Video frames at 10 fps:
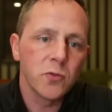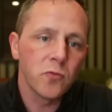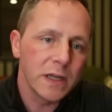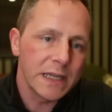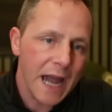to
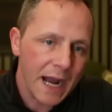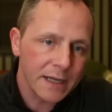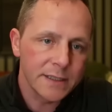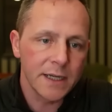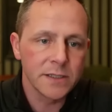
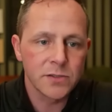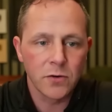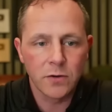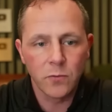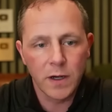react a
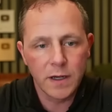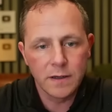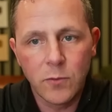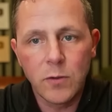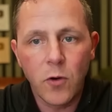certain way.
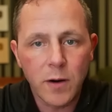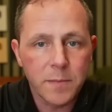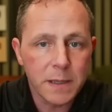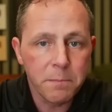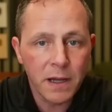We want to
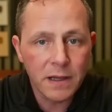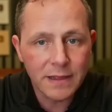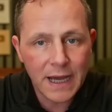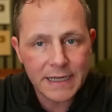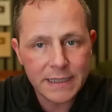be
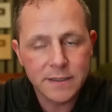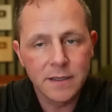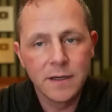polite,